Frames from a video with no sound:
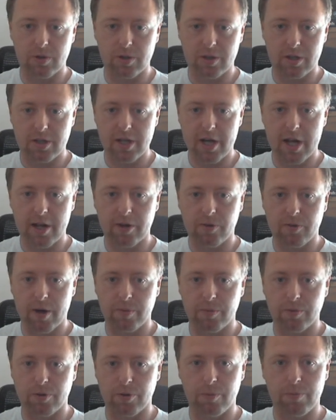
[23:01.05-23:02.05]
it in the
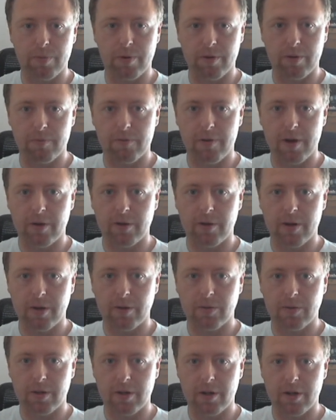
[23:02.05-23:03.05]
Telegram group and found
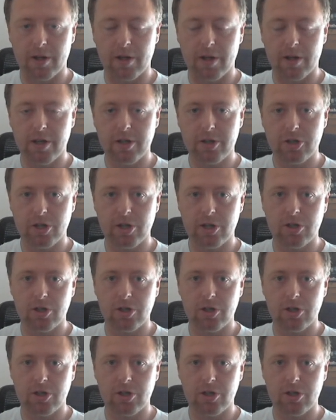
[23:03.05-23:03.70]
out that initially